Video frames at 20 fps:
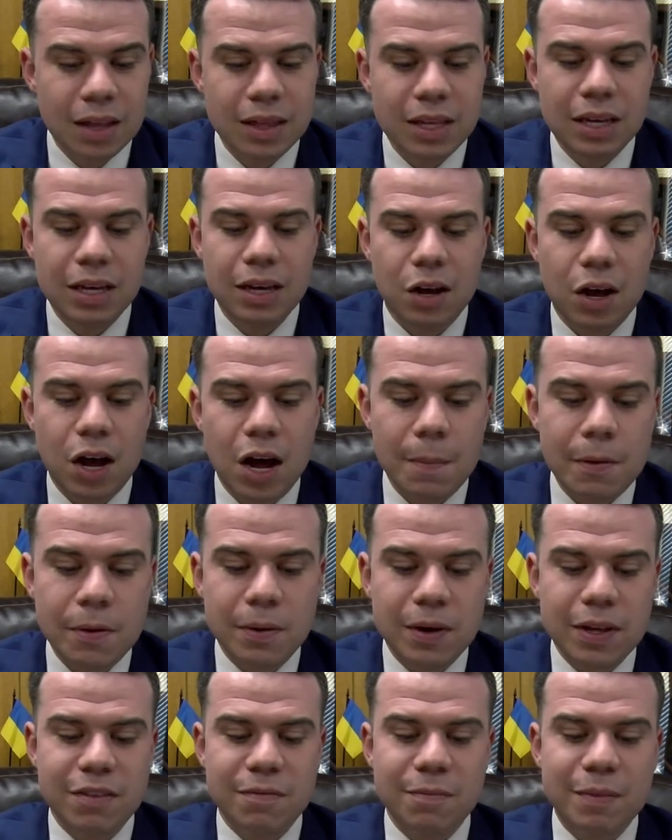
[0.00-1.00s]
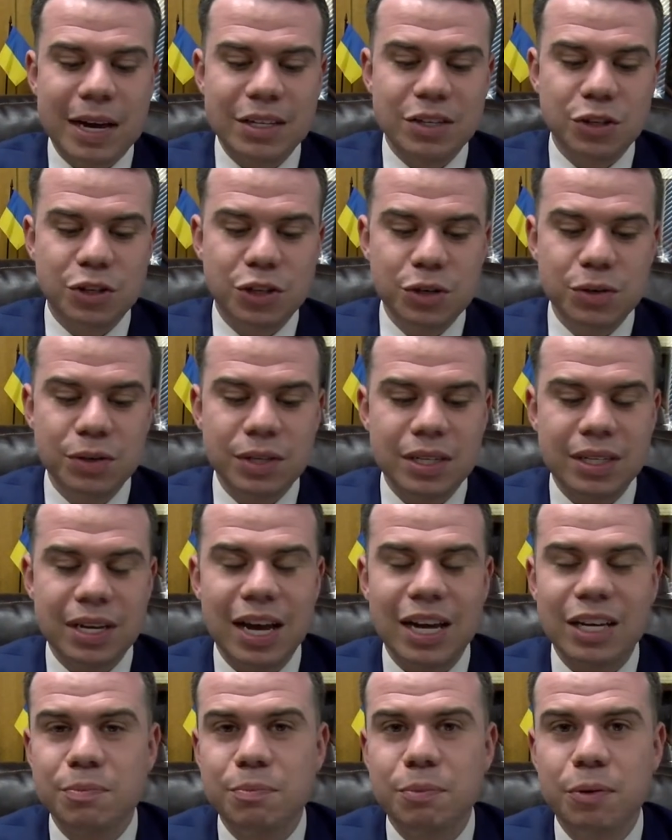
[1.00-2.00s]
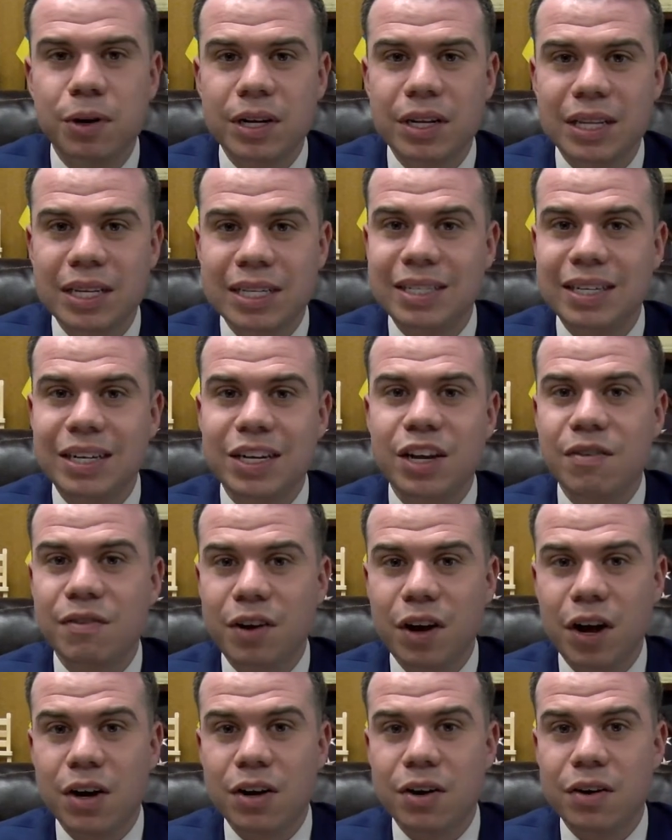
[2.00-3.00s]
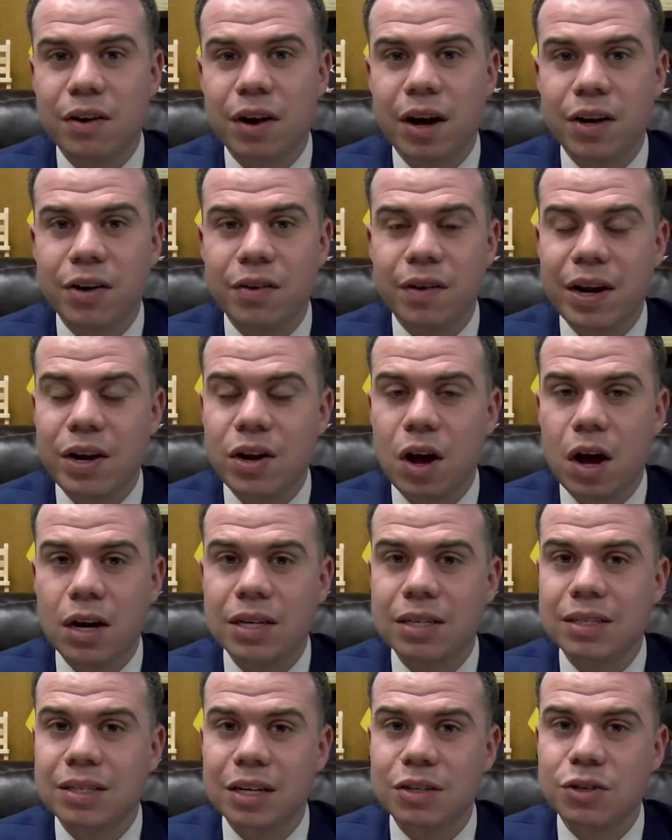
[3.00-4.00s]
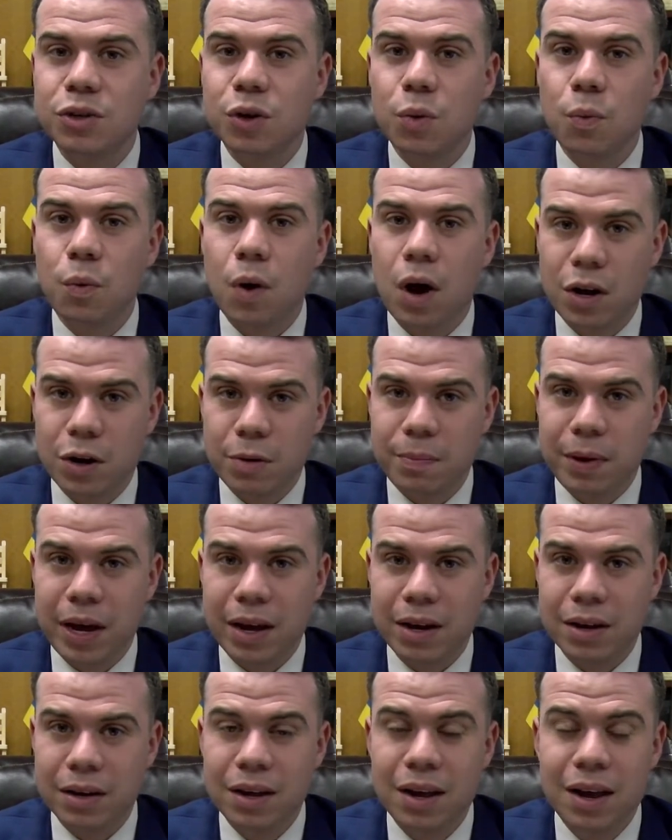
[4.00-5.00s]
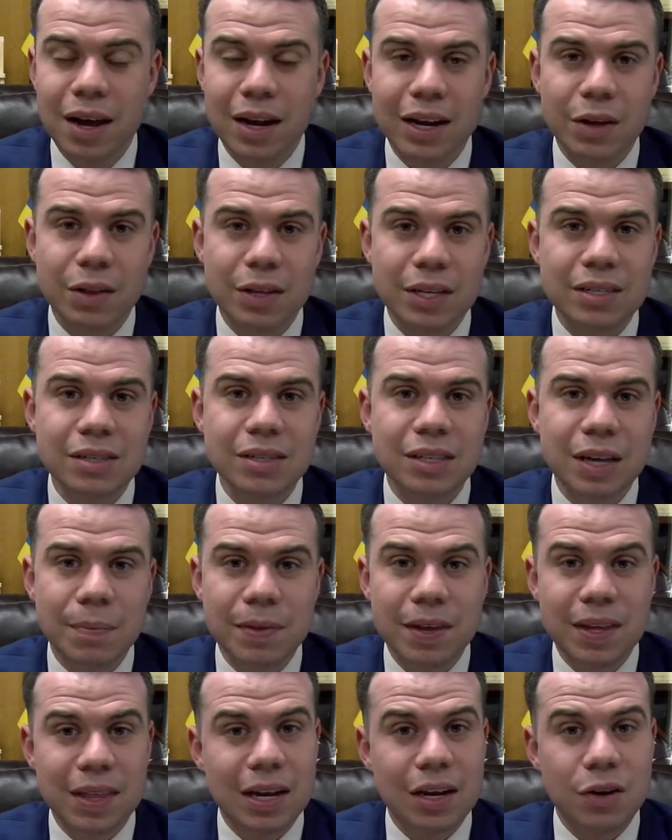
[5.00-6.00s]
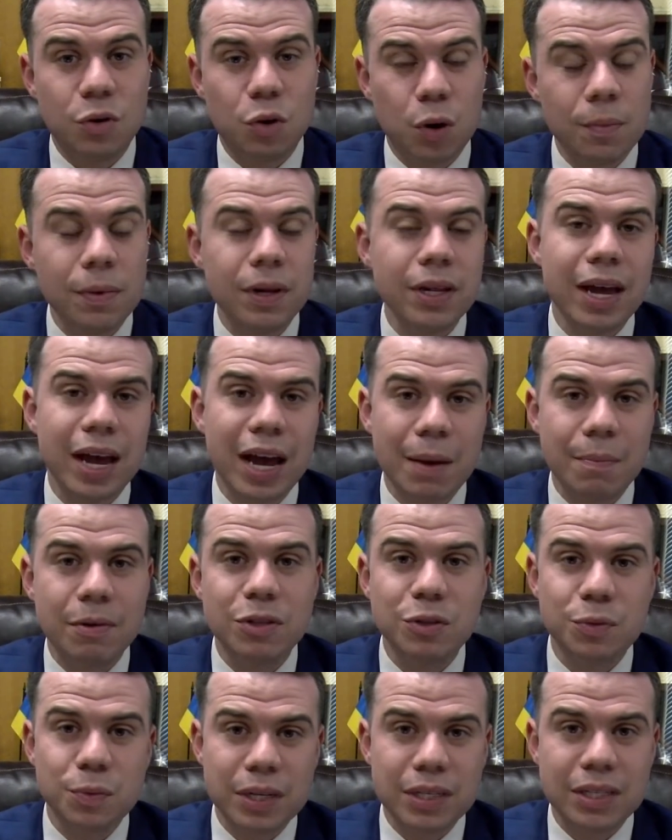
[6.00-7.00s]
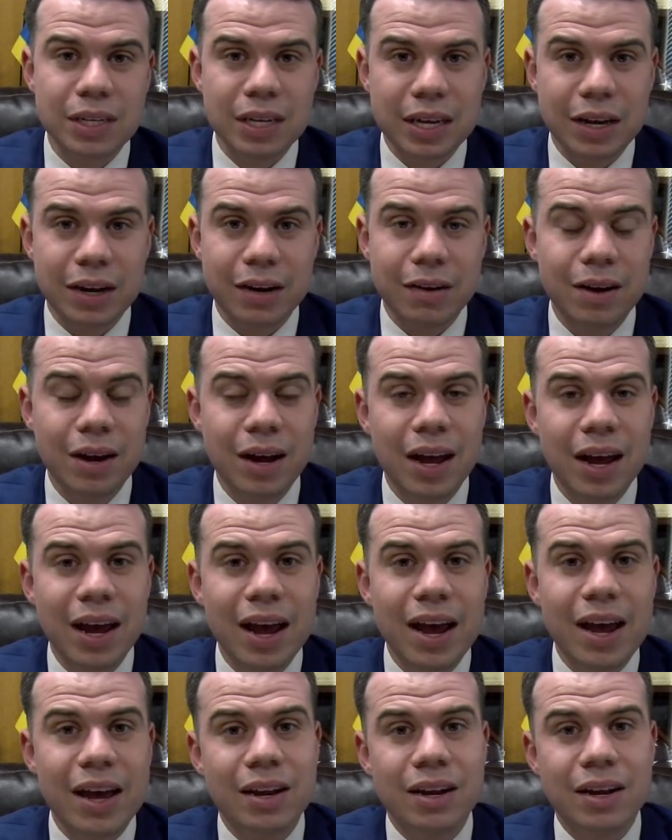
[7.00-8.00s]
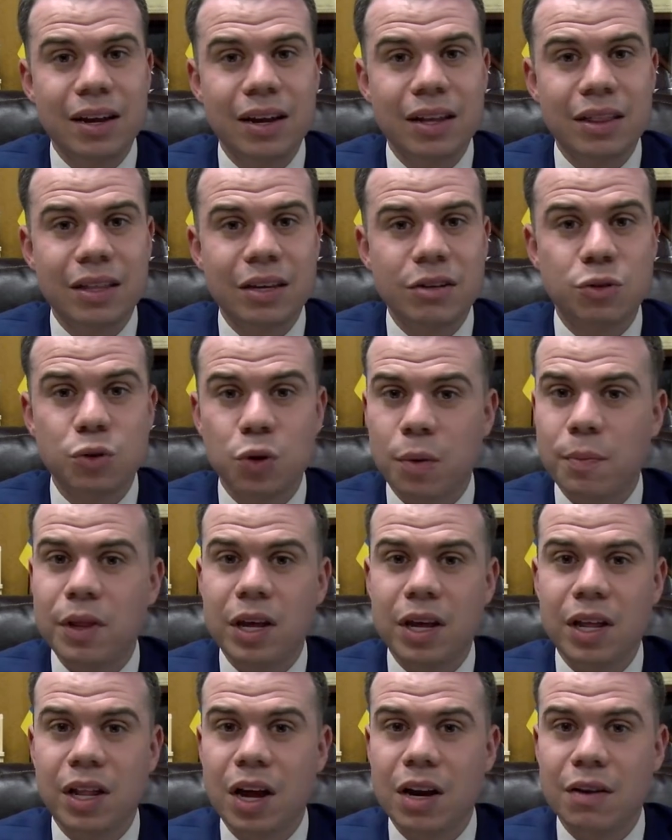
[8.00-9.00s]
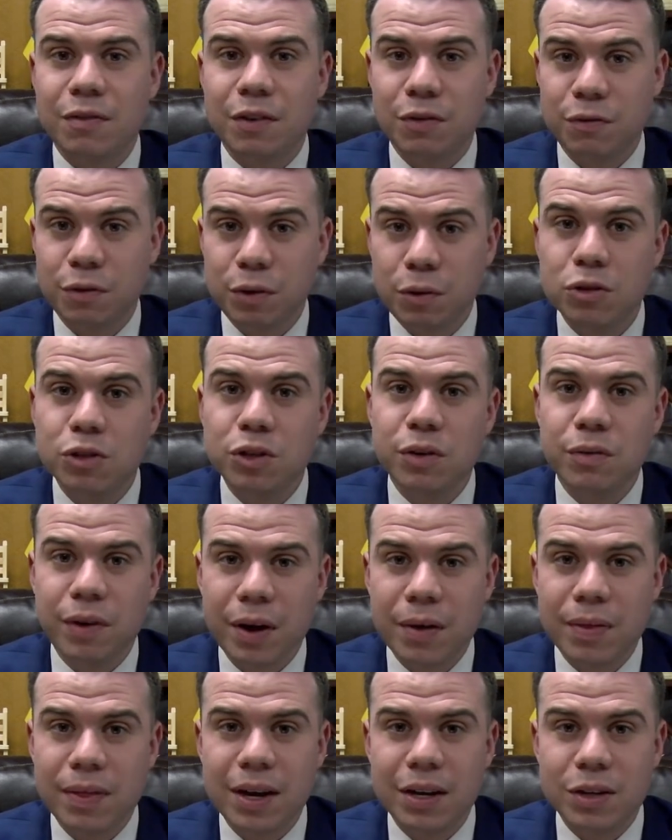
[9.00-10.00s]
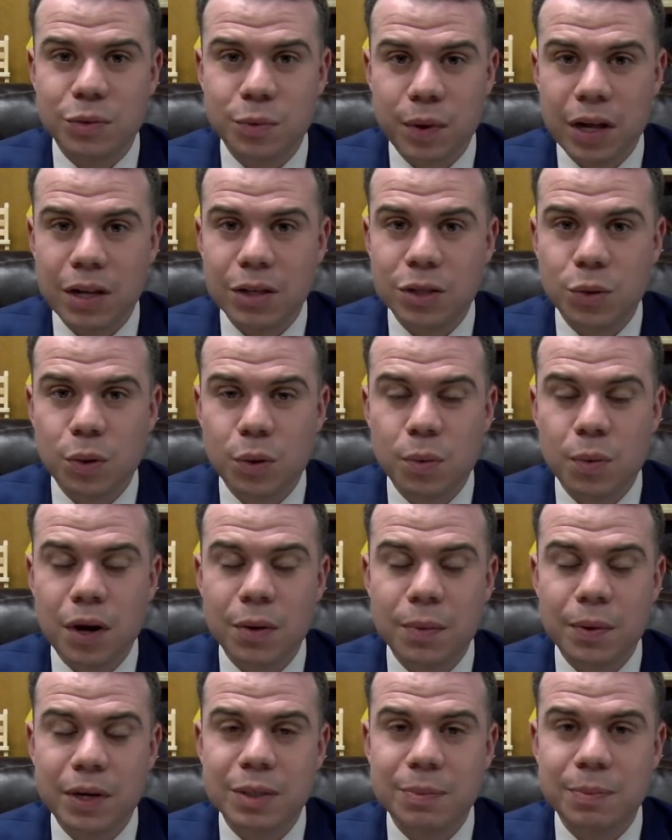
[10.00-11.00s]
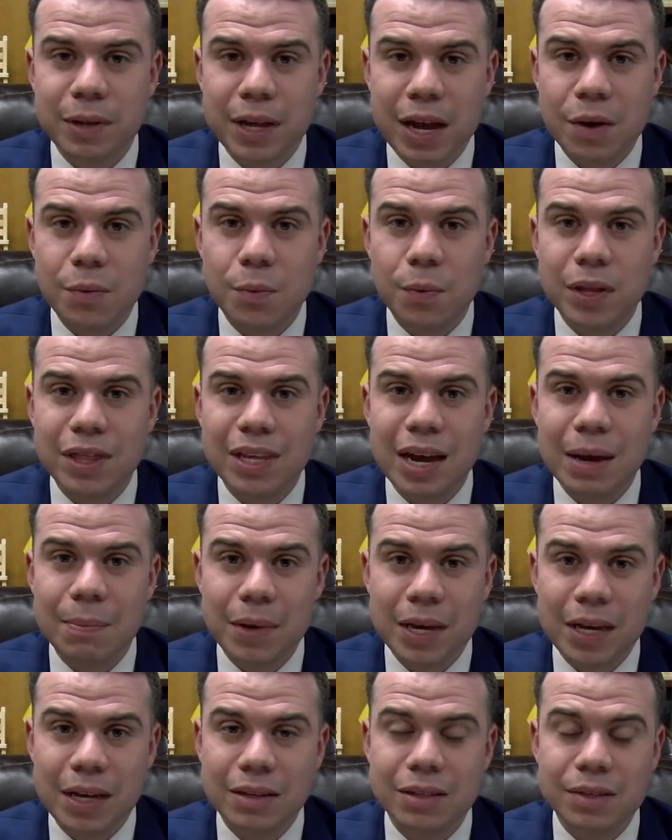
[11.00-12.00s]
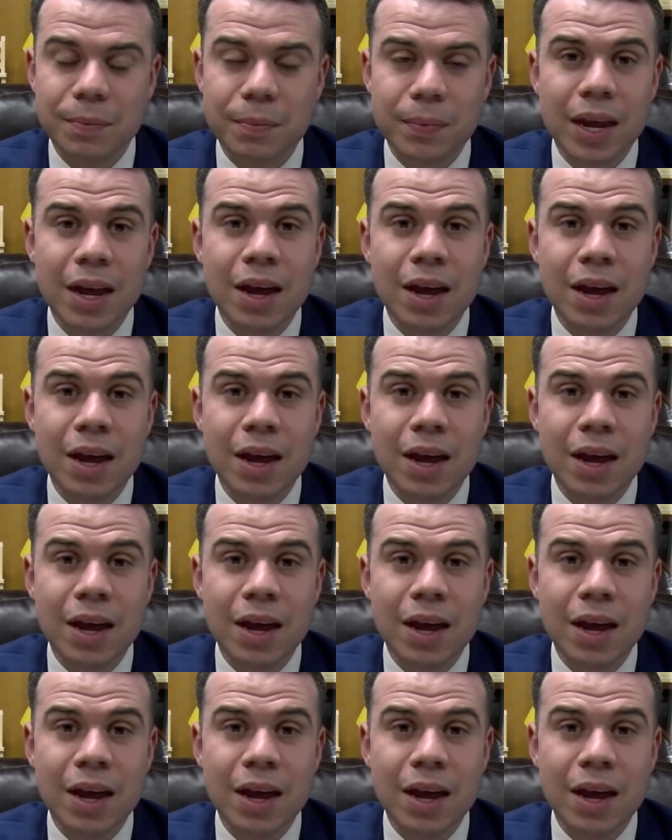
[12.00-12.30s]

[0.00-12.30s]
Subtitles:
The Commonwealth of Massachusetts has put the city of Gardner under a non-essential water ban. Now, this is something that normally happens once a year, and there's normally a lot of confusion around that as well, so we want to explain what that means.